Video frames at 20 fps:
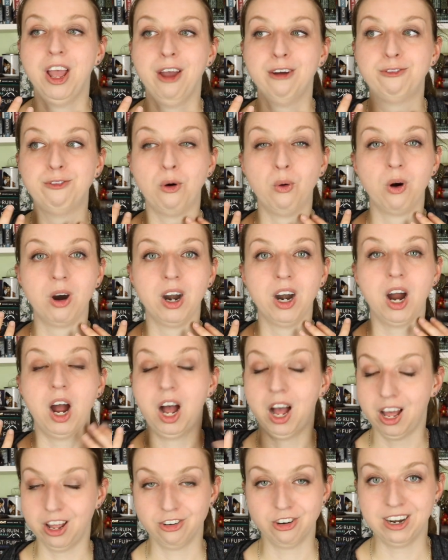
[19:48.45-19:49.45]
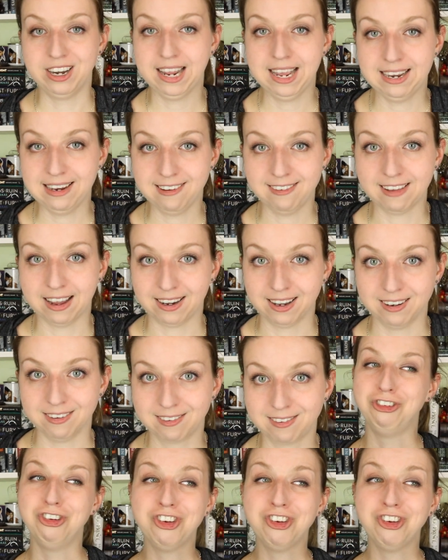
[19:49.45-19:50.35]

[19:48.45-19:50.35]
for 180 seconds.